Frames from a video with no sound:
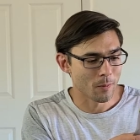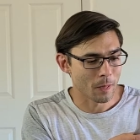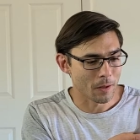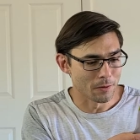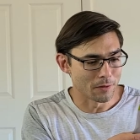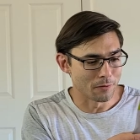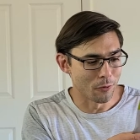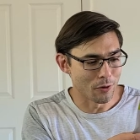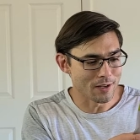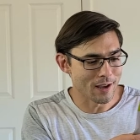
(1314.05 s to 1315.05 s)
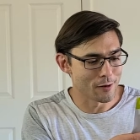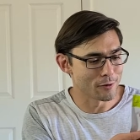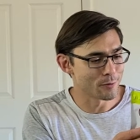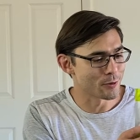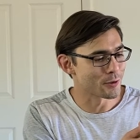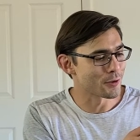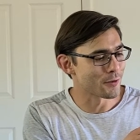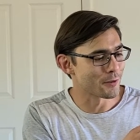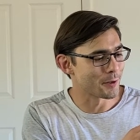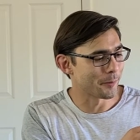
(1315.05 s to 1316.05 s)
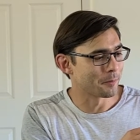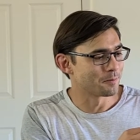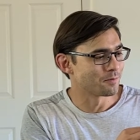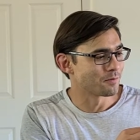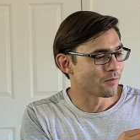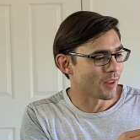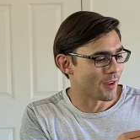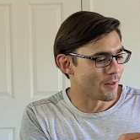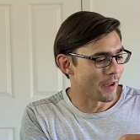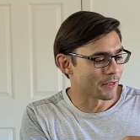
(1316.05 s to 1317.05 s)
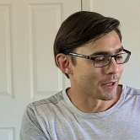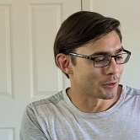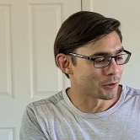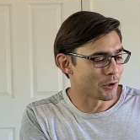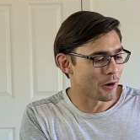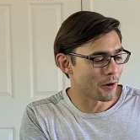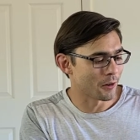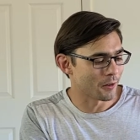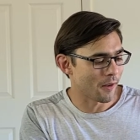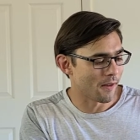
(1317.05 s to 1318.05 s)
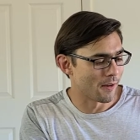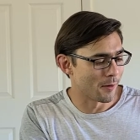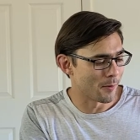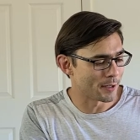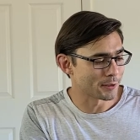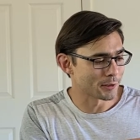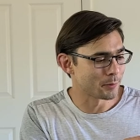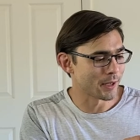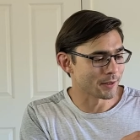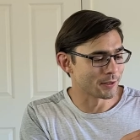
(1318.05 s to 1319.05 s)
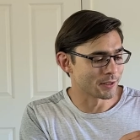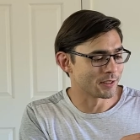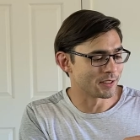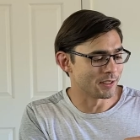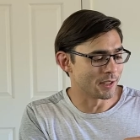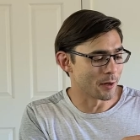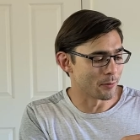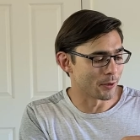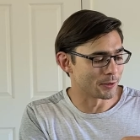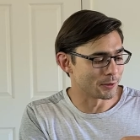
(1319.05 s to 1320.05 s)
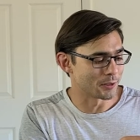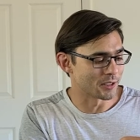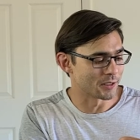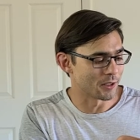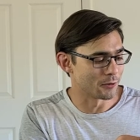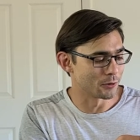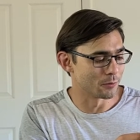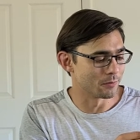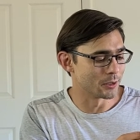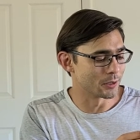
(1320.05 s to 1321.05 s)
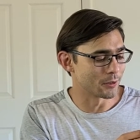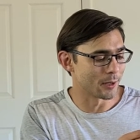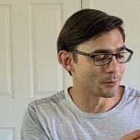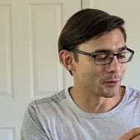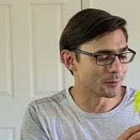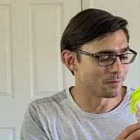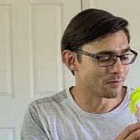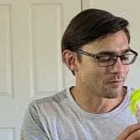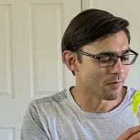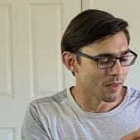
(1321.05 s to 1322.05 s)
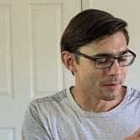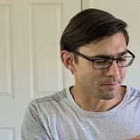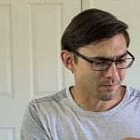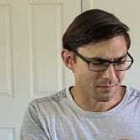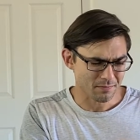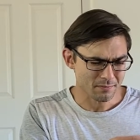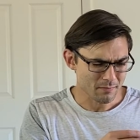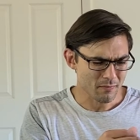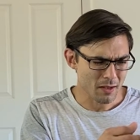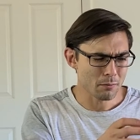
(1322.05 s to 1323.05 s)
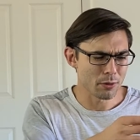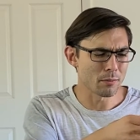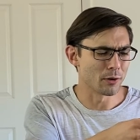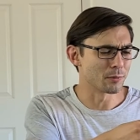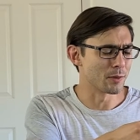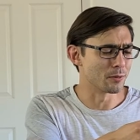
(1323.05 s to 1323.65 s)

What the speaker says: only 40 calories per serving, and not that strong. I suspect this could sneak up on you because 100 milligrams will put most people